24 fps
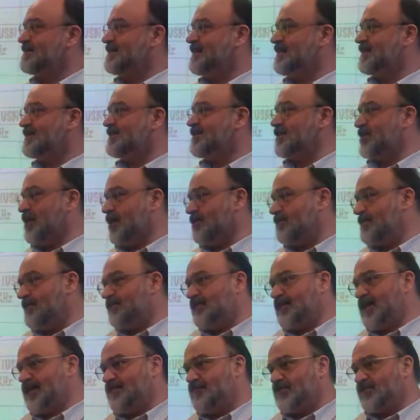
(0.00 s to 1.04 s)
And you know, if
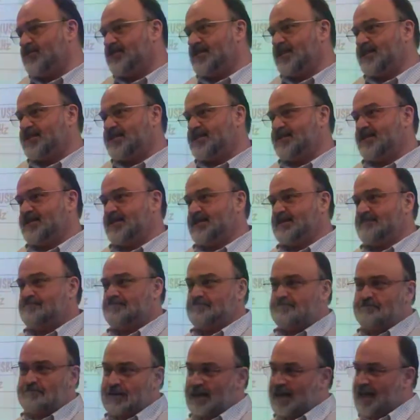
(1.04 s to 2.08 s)
they want it to
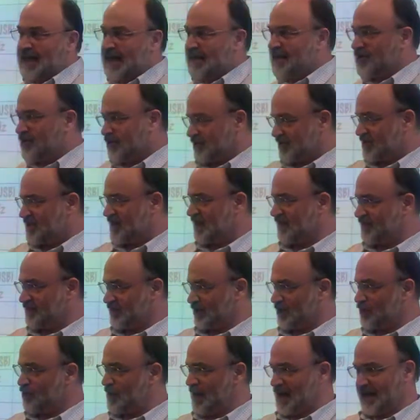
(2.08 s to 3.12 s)
play God Save the
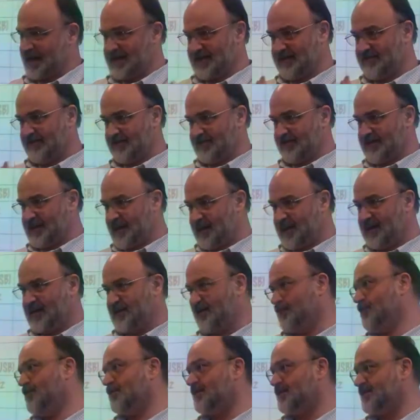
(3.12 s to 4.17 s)
Queen in very high
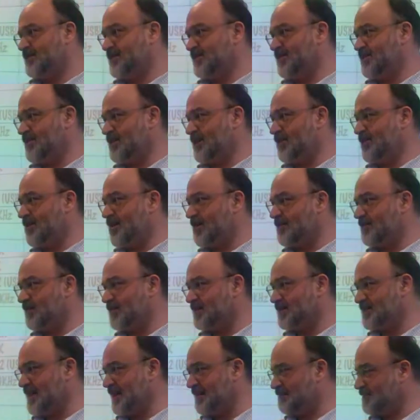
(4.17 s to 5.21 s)
quality stereo at the
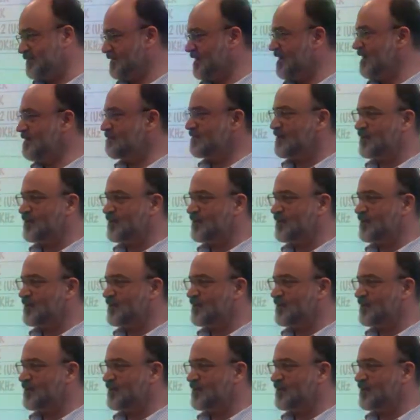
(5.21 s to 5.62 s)
same time,